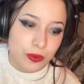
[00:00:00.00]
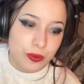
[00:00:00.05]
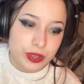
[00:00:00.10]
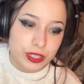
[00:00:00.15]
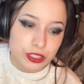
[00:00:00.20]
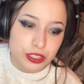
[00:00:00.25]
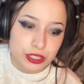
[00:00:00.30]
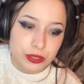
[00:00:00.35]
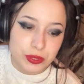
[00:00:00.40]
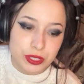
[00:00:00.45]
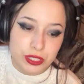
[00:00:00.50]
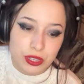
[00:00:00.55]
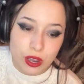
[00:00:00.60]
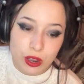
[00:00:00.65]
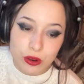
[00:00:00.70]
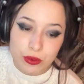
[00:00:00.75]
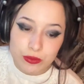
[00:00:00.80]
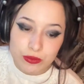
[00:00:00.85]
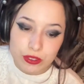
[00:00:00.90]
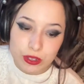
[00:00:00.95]
When she was
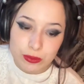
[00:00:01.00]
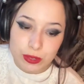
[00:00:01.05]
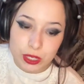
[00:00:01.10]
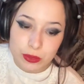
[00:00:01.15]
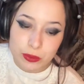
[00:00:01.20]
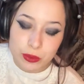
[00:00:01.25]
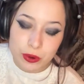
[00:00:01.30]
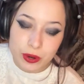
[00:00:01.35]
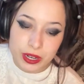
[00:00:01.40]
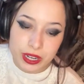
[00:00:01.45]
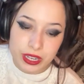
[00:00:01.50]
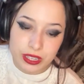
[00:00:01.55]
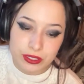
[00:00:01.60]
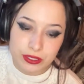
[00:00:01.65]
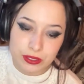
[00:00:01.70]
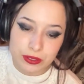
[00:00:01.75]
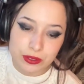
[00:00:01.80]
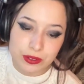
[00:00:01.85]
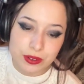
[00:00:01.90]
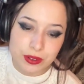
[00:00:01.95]
home from her boarding
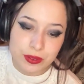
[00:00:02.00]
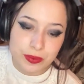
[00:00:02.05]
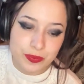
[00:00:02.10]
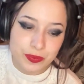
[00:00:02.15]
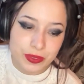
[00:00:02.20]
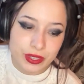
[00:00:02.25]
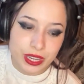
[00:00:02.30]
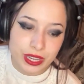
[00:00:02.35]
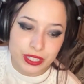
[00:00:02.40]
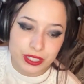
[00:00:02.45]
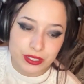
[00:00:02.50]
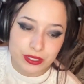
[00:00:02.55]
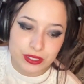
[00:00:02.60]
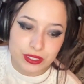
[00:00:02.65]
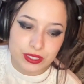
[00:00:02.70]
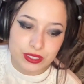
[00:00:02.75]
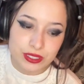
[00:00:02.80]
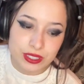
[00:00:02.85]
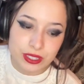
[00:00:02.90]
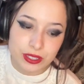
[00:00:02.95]
school, I used
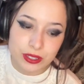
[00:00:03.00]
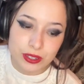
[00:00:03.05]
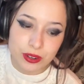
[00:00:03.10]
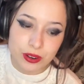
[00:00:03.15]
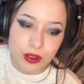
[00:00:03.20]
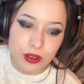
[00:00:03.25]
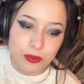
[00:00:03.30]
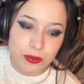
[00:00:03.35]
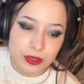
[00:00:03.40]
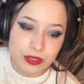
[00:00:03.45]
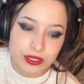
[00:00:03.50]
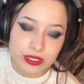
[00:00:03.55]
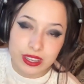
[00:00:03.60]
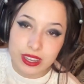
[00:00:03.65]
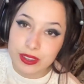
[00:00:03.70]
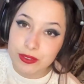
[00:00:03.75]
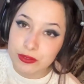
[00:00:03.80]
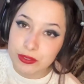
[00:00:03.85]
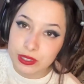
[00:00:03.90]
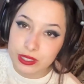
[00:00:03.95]
to see her almost
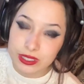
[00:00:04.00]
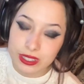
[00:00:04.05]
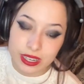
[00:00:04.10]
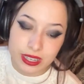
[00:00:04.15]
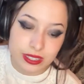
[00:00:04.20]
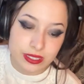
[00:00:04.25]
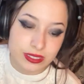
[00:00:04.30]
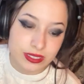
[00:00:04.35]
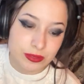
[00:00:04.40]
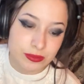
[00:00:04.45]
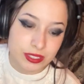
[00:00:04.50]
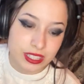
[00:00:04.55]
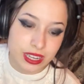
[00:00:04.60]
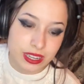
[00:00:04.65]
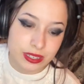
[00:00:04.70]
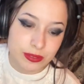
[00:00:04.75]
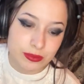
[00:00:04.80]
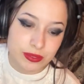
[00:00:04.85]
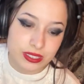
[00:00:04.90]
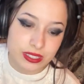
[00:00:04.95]
every day
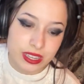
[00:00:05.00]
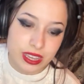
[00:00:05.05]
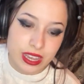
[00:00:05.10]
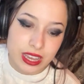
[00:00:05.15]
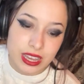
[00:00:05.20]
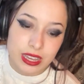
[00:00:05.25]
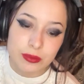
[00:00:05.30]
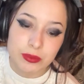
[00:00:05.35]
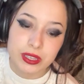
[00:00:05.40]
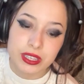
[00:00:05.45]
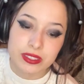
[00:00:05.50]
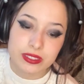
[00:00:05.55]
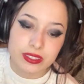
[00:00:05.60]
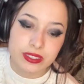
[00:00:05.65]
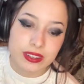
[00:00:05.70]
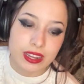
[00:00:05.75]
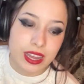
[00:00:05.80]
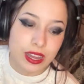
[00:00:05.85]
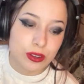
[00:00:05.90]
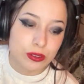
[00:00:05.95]
sometimes, because
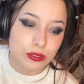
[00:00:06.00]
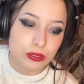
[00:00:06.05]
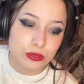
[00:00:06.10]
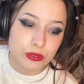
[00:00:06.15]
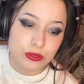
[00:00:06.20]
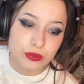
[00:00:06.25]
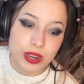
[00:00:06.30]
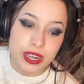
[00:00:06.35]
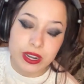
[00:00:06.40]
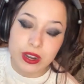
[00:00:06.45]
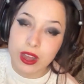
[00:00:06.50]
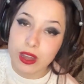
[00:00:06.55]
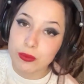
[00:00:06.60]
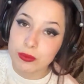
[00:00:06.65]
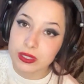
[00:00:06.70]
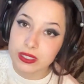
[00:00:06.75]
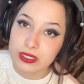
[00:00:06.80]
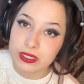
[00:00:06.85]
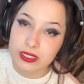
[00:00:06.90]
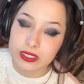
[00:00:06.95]
their house was right
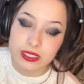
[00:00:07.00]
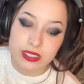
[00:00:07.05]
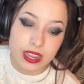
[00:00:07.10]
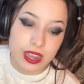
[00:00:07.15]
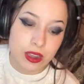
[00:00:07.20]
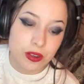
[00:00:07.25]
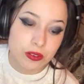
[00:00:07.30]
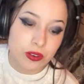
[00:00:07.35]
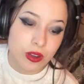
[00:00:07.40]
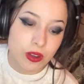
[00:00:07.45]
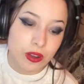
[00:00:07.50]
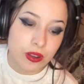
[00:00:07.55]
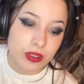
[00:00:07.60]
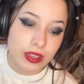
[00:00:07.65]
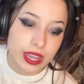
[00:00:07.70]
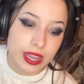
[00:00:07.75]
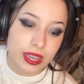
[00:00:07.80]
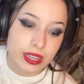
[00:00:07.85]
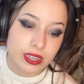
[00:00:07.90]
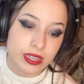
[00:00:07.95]
opposite the town
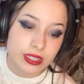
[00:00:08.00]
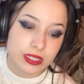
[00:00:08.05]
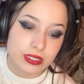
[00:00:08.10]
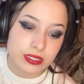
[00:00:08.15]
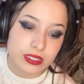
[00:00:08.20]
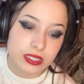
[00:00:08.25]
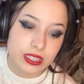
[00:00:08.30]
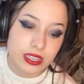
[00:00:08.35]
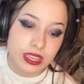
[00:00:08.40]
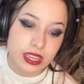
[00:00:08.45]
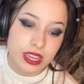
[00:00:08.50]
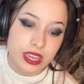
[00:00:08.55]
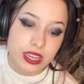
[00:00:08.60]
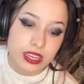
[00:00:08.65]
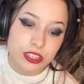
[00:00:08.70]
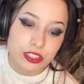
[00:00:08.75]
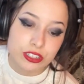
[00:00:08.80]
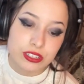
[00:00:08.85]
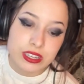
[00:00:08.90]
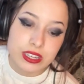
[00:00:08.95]
hall annex.
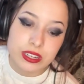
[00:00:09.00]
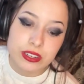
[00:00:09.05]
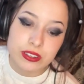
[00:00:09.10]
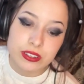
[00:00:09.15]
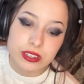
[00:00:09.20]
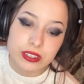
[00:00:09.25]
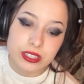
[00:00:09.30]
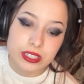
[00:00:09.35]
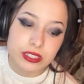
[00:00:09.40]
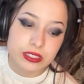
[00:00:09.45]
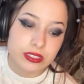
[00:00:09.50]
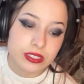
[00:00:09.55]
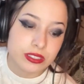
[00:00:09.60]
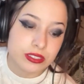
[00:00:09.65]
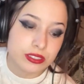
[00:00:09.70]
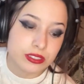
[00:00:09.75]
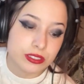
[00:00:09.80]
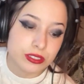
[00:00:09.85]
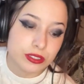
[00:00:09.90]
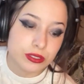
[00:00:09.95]
She and her younger
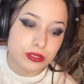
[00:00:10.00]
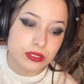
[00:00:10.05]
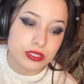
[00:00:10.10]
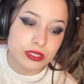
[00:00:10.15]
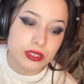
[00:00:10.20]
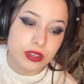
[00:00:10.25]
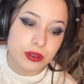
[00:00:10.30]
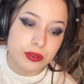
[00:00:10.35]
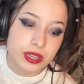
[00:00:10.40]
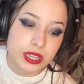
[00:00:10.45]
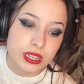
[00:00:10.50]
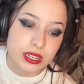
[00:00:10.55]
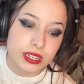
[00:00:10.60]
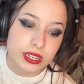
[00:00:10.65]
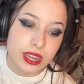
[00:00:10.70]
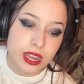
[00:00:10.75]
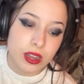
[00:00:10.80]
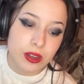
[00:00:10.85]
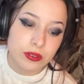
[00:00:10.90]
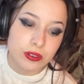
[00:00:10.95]
sister used to go in
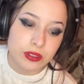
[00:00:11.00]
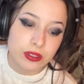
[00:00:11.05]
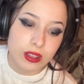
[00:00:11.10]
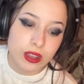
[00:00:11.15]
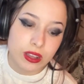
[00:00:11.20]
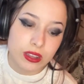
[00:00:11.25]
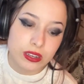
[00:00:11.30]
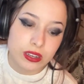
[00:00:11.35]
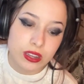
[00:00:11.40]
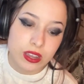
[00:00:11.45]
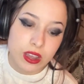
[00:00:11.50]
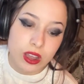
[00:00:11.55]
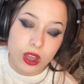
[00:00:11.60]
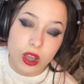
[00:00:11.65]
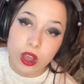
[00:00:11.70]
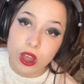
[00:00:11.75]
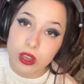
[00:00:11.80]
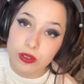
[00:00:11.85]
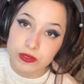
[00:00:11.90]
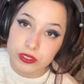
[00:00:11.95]
and out a lot,
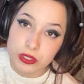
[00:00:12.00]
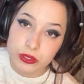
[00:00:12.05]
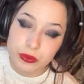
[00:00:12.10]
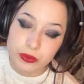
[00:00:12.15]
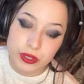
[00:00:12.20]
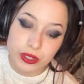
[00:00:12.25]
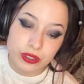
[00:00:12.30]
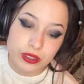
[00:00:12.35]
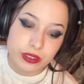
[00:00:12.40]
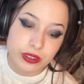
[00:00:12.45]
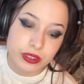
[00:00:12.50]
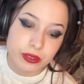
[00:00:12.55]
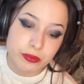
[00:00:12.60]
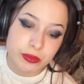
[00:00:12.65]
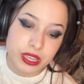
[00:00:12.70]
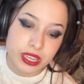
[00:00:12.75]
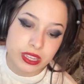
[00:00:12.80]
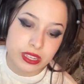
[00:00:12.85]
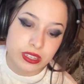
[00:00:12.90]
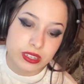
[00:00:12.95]
often with young
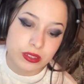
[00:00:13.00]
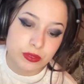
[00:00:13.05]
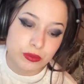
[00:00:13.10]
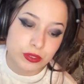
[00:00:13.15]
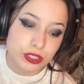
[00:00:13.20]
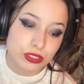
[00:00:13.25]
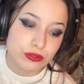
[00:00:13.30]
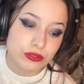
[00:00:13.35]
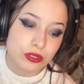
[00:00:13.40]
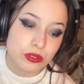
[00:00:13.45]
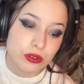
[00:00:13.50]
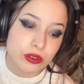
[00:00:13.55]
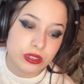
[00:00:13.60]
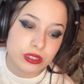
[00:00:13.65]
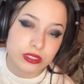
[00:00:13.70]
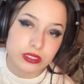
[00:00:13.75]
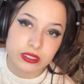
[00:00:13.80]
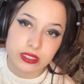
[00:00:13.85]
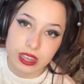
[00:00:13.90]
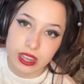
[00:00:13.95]
men, which of
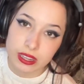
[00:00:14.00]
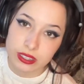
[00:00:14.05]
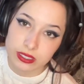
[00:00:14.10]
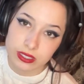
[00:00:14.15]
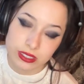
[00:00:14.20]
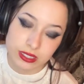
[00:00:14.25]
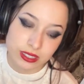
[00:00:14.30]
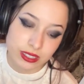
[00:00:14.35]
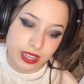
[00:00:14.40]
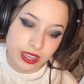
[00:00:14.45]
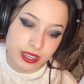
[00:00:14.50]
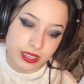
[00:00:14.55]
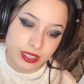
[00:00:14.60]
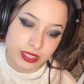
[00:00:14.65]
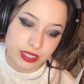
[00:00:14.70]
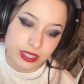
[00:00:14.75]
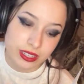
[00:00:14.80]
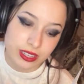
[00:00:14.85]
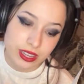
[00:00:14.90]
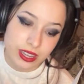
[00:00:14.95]
course I didn't
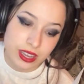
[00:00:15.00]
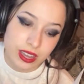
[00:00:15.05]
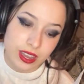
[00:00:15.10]
like.